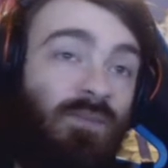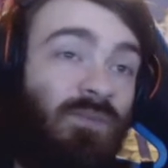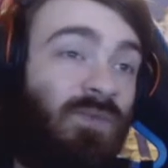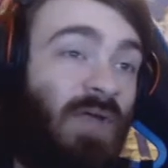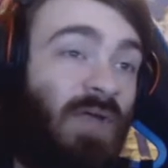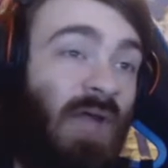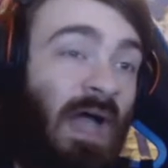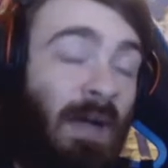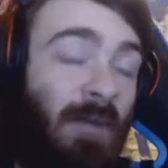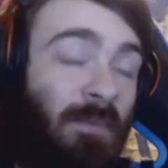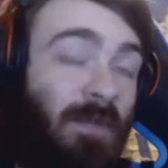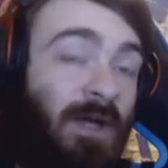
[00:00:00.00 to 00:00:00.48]

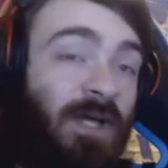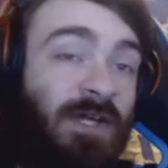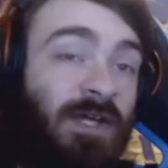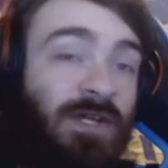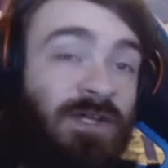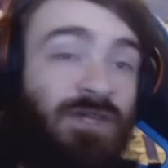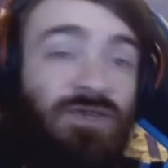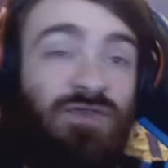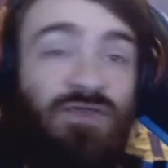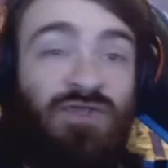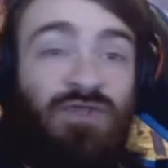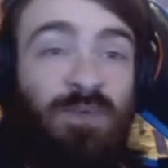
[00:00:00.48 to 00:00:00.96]
Am I going
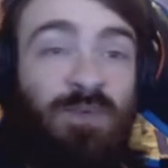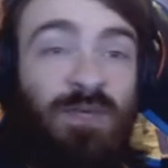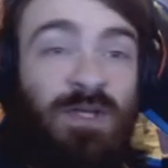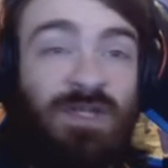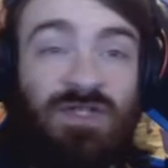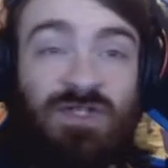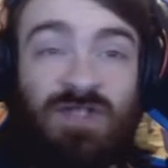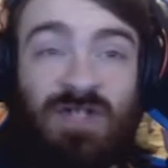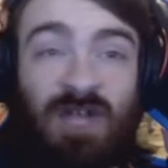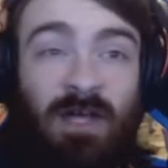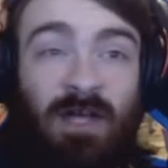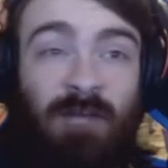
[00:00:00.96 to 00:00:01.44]
to use Sweet
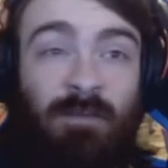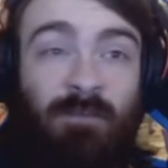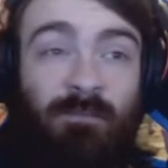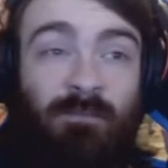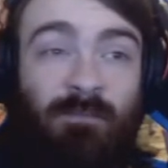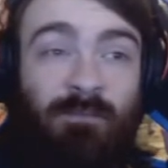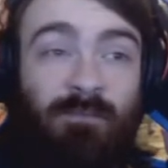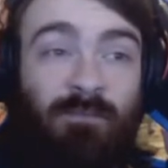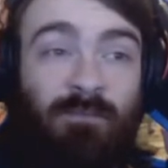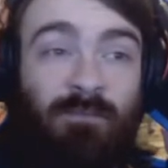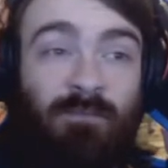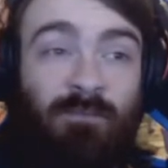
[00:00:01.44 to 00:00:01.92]
Scent?
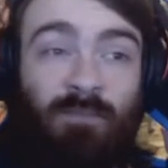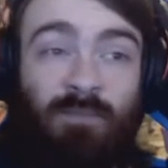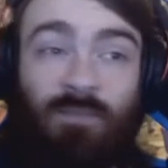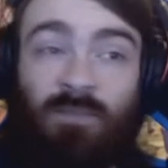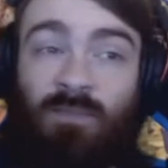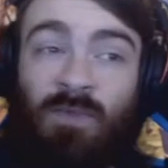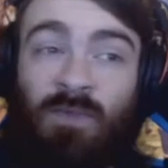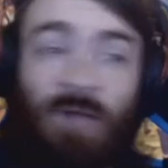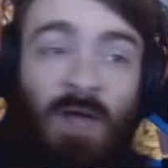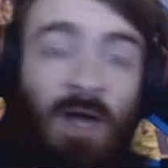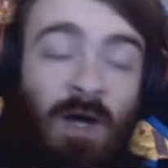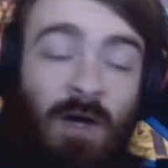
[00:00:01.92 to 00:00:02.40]

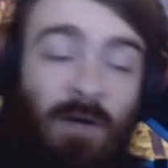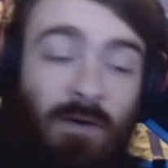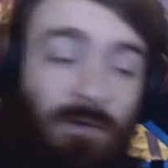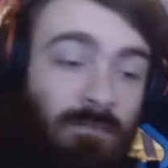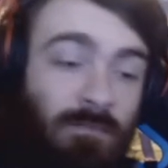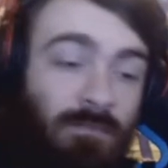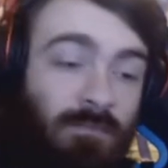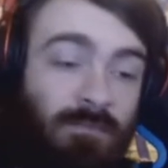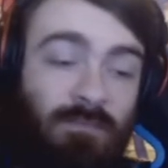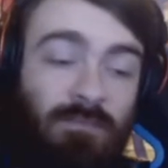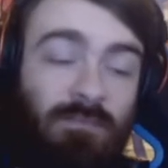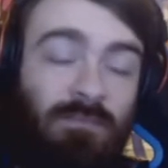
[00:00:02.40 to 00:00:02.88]
No.
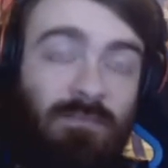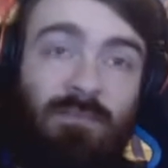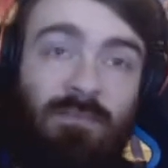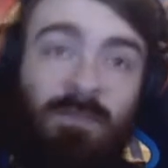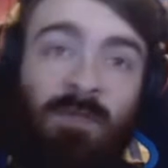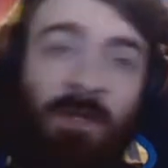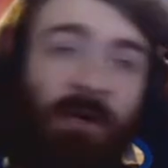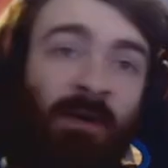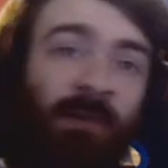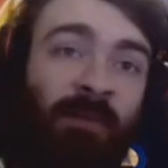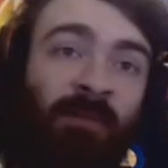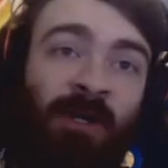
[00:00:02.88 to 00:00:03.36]

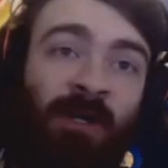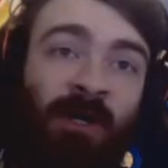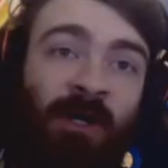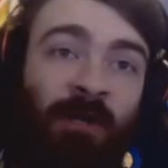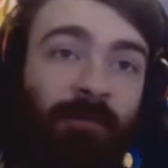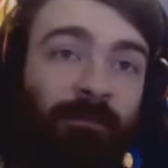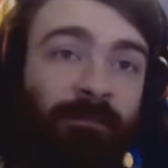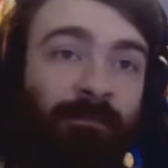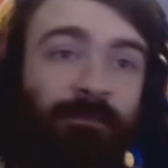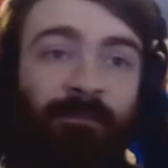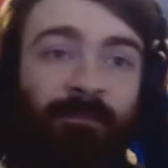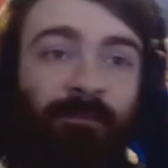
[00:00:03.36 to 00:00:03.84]
No, I'm not.
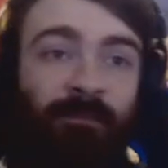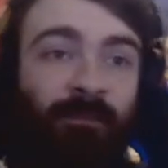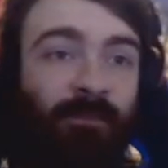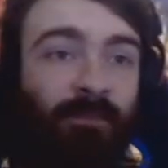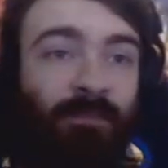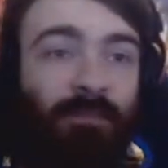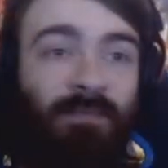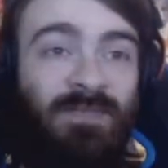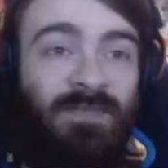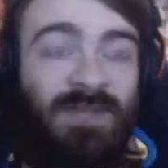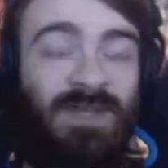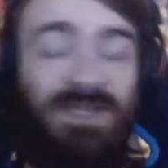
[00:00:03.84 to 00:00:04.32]

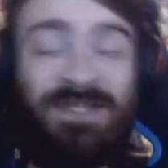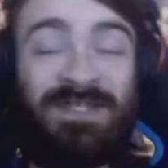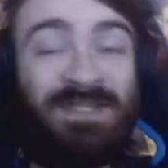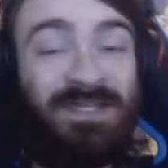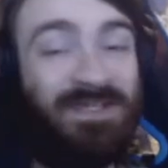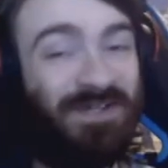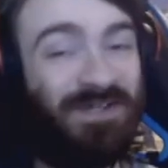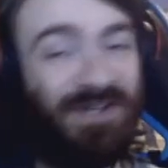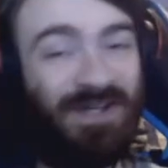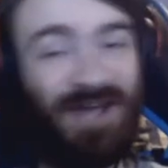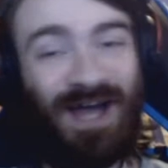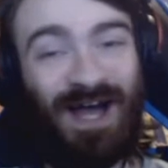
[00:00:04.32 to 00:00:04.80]
This
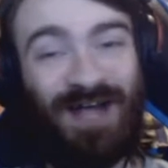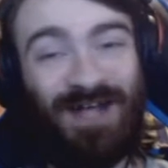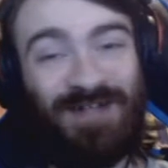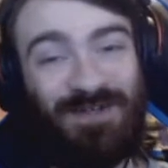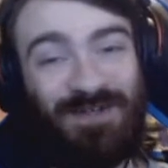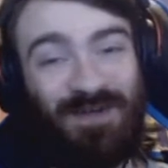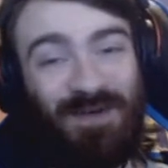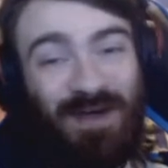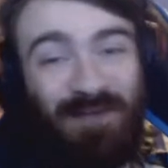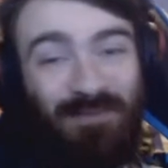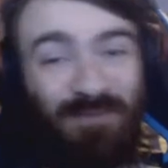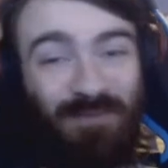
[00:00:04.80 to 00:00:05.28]
isn't
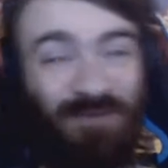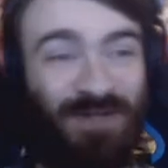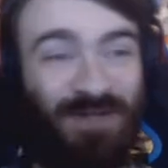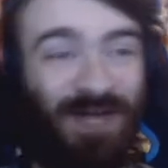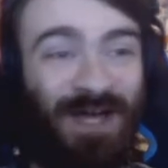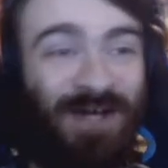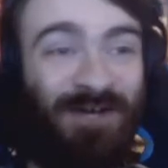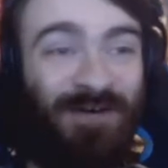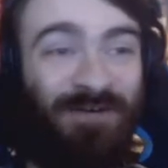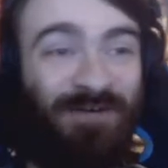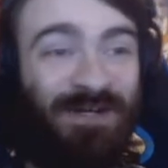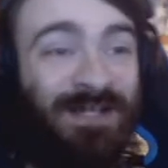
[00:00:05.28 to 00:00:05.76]
Kaizo Emerald.
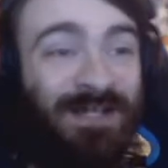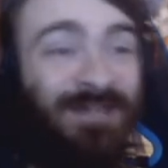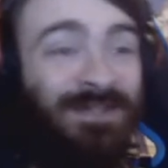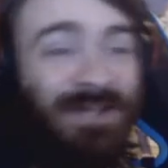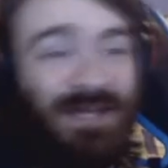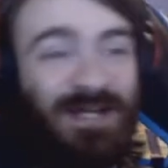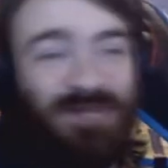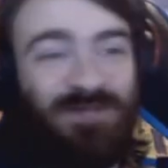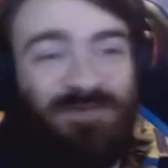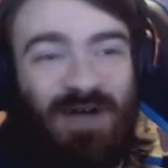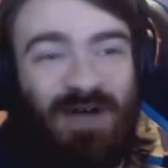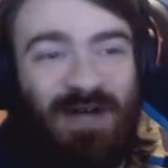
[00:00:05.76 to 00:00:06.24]
I don't need
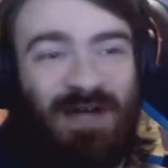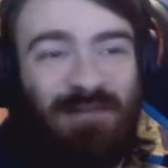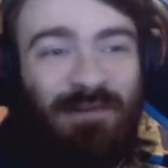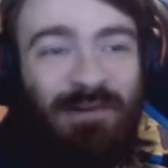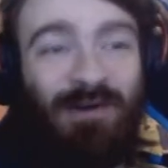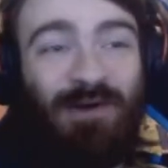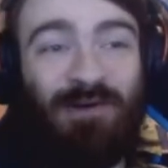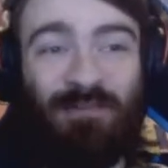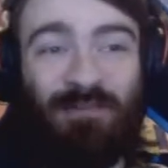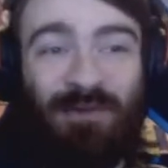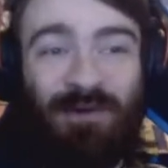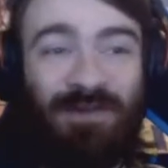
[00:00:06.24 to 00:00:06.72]
that to find
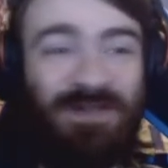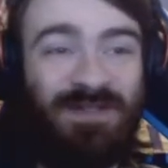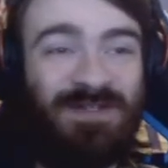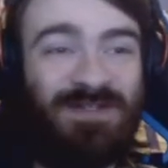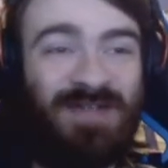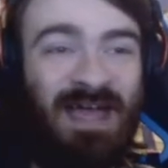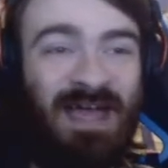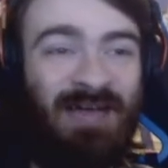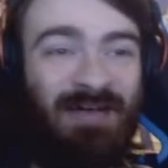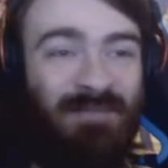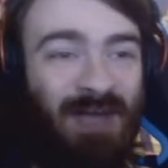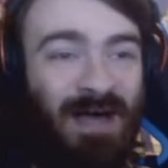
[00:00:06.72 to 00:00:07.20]
Pokemon in this
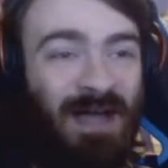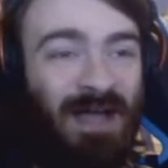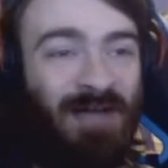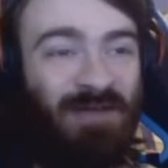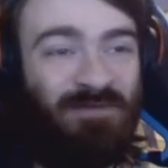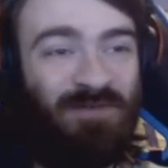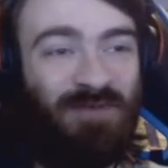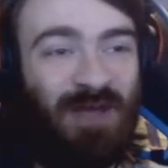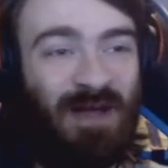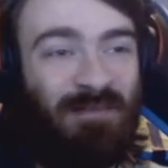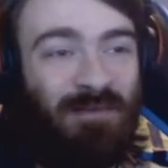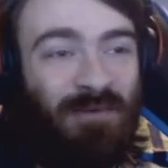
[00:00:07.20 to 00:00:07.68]
game. I
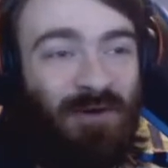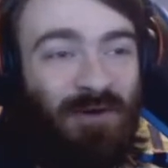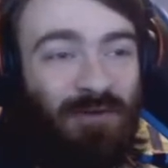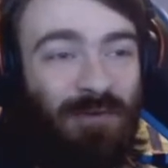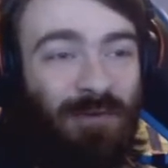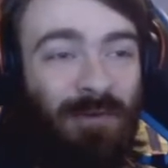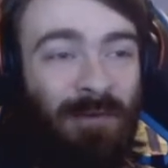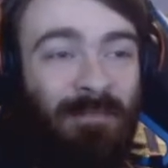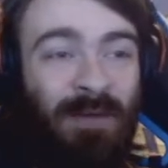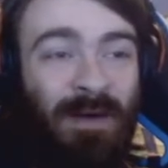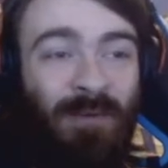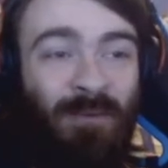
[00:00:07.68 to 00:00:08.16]
can find
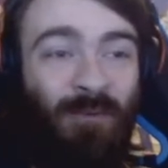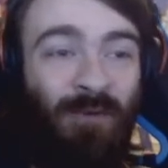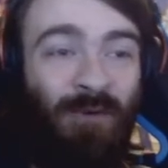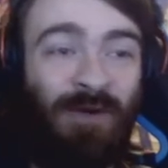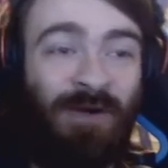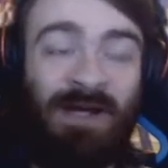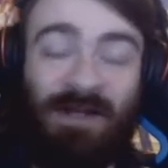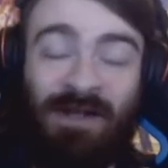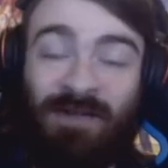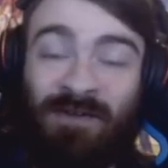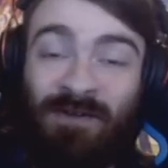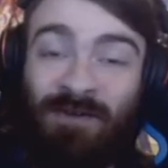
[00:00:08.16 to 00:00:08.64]
Pokemon by
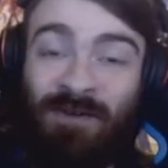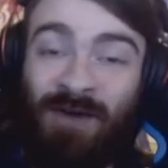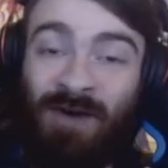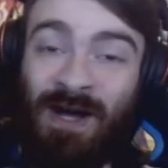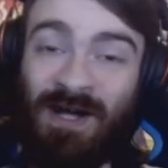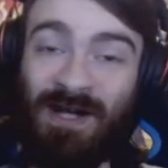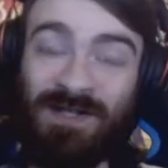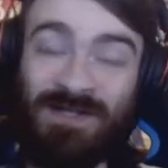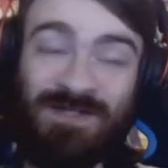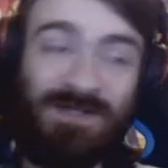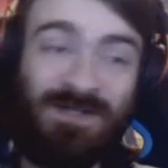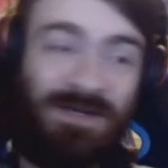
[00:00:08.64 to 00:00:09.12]
walking in the
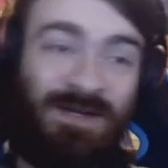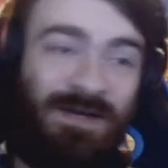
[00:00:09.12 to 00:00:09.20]
grass.